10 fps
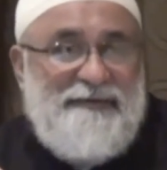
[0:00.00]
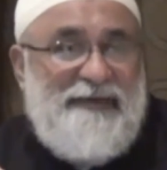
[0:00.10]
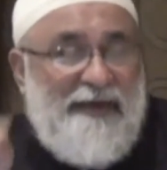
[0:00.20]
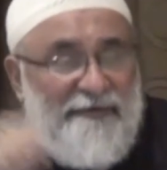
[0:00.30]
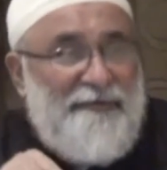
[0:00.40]

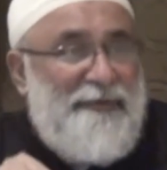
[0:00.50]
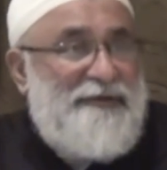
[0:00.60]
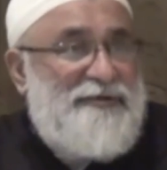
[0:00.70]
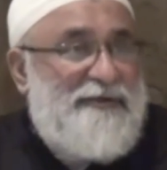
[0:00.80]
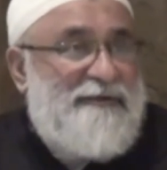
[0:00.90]
the
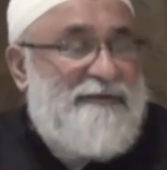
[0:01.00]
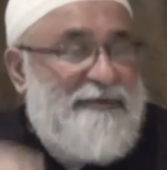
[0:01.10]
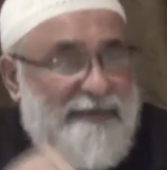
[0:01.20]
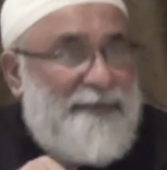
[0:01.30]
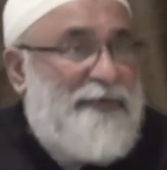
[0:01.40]
affirmation, the
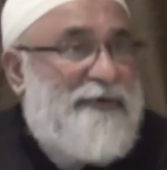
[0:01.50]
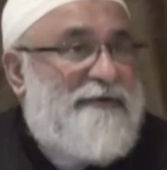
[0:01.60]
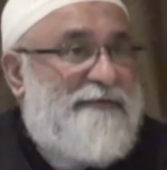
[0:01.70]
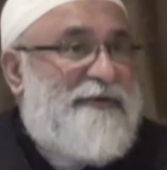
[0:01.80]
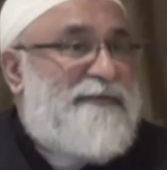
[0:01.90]

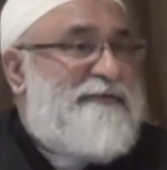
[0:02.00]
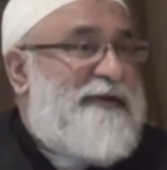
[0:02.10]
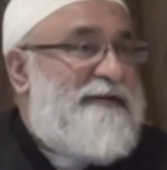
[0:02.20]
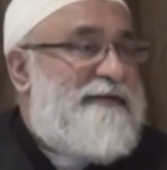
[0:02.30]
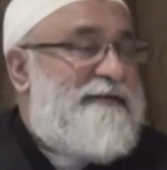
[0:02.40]
support from the
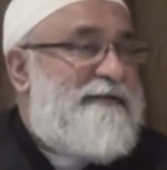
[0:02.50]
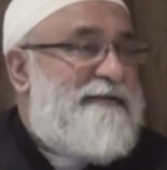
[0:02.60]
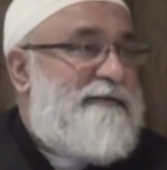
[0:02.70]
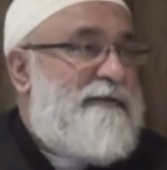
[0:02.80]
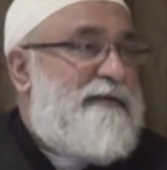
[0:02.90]
father.
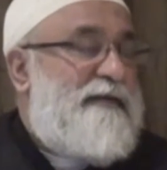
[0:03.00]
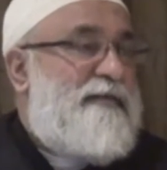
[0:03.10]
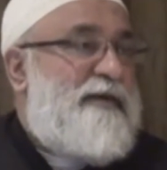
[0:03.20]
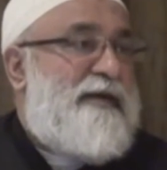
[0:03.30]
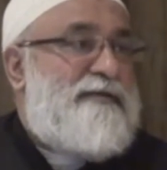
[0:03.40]
He
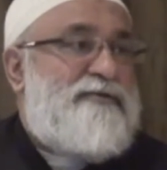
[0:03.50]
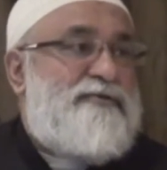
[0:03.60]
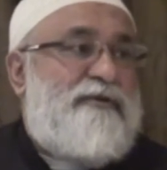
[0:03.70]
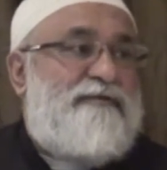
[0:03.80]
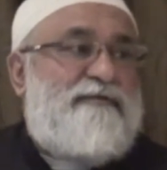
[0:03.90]
began to
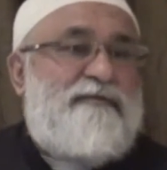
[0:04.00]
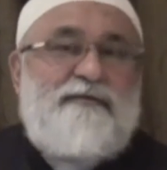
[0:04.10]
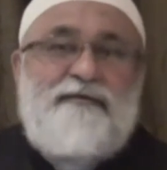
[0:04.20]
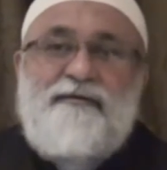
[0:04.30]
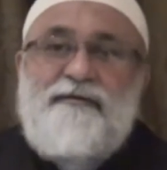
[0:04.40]
drift.
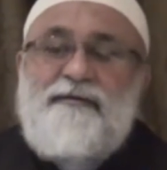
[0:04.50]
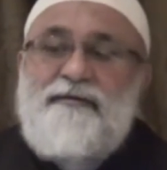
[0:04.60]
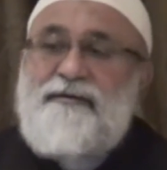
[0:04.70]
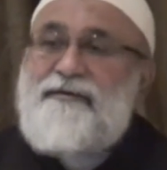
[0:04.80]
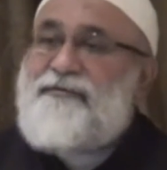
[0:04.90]

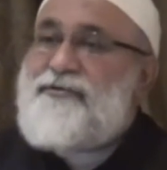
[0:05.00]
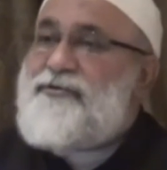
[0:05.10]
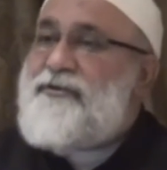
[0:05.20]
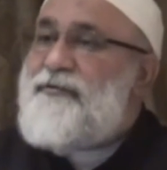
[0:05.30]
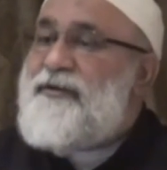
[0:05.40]
And
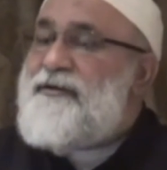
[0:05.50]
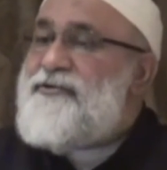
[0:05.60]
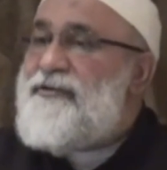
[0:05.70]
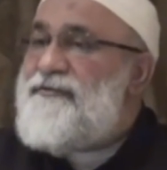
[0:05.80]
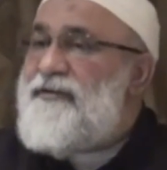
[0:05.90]
unfortunately, when he
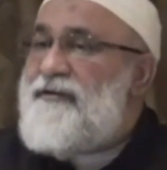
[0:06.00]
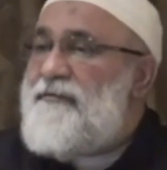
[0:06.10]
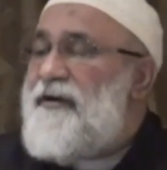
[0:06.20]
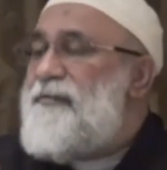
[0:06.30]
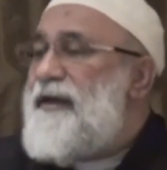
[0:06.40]
drifted,
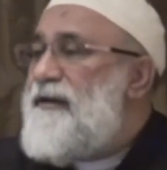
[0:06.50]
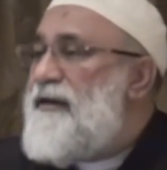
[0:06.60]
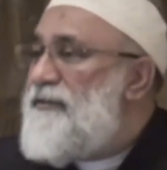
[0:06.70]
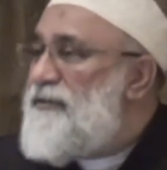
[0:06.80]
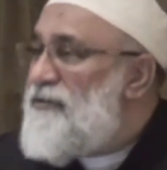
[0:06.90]
well, many
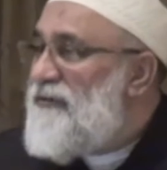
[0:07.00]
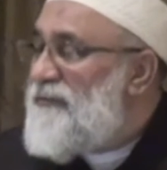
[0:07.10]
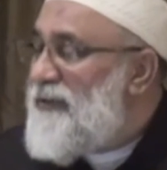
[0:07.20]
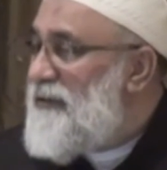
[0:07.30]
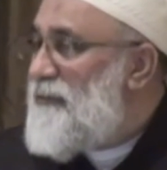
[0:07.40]
other
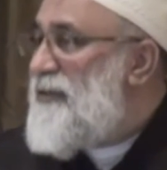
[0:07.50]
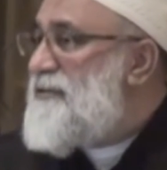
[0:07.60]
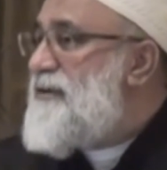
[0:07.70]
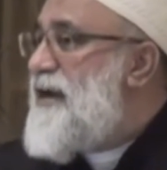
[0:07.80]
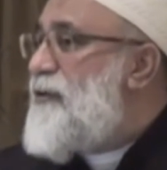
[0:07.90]
drift, but it
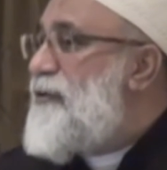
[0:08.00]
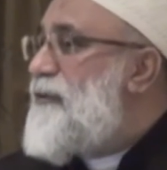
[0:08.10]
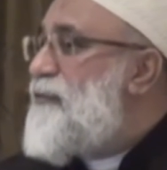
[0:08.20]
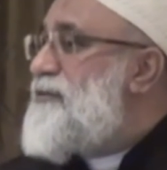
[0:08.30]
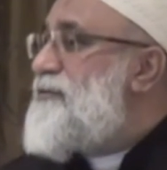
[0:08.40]
depends now
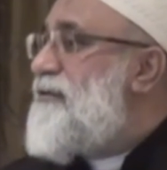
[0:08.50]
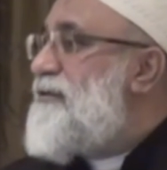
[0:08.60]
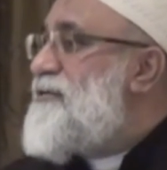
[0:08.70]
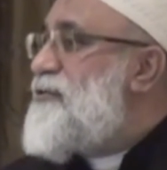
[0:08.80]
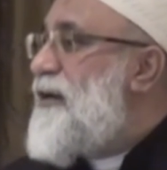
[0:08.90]
in which
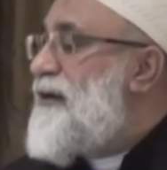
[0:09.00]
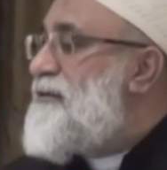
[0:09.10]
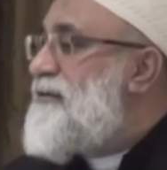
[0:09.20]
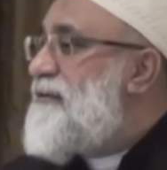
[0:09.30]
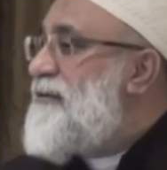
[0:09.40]
circles you
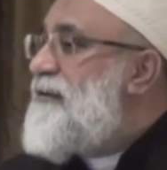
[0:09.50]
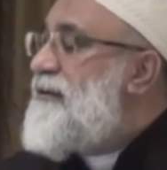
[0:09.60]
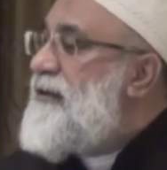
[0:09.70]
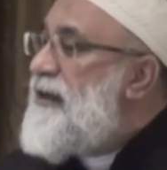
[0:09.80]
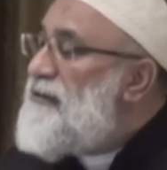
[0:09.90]
enter.
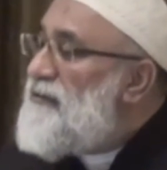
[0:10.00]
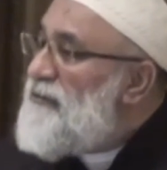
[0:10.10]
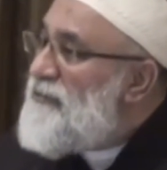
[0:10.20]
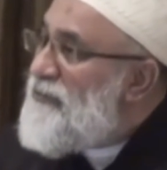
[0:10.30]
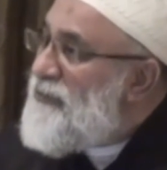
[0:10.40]
He entered
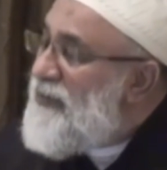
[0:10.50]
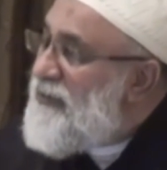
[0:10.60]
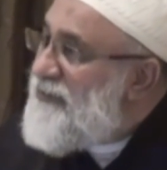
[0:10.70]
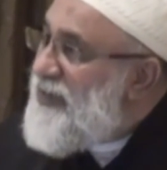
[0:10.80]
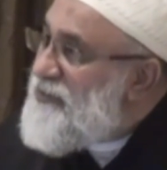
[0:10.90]
into the world
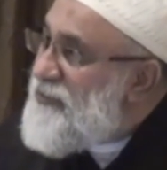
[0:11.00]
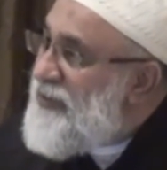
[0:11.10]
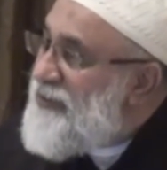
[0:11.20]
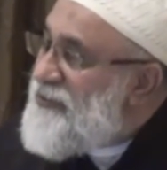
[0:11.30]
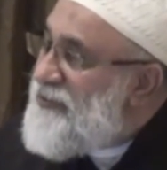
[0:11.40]
of
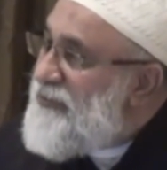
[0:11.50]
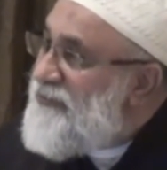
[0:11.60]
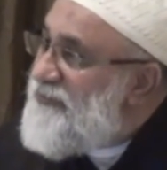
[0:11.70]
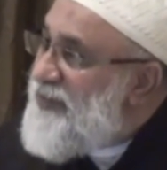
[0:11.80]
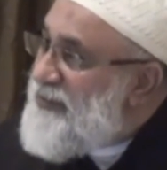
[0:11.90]
isolation,
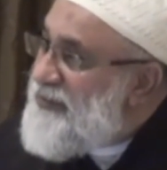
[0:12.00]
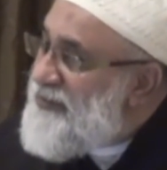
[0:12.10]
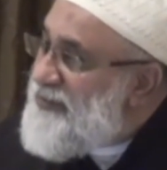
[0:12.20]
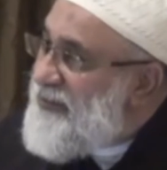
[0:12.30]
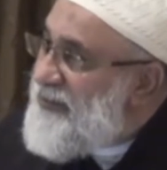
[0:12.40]
of
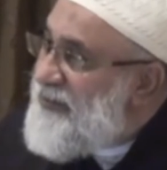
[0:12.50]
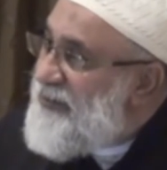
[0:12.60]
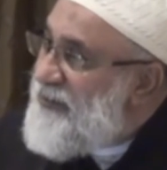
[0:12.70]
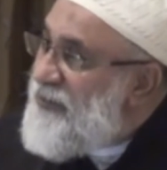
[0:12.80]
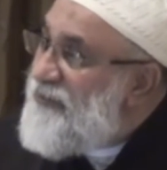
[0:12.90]
fantasy,
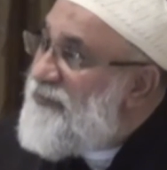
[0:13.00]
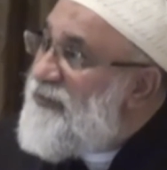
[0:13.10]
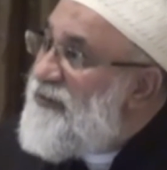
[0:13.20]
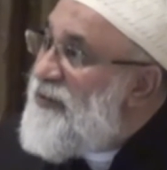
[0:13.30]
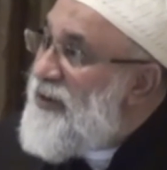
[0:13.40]
of
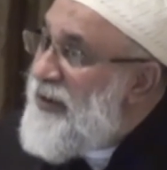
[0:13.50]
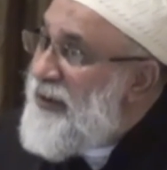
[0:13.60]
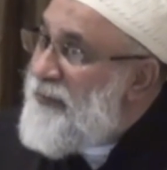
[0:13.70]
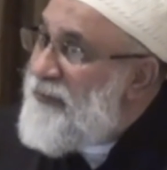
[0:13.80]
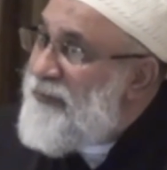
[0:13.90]

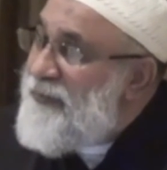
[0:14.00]
crime.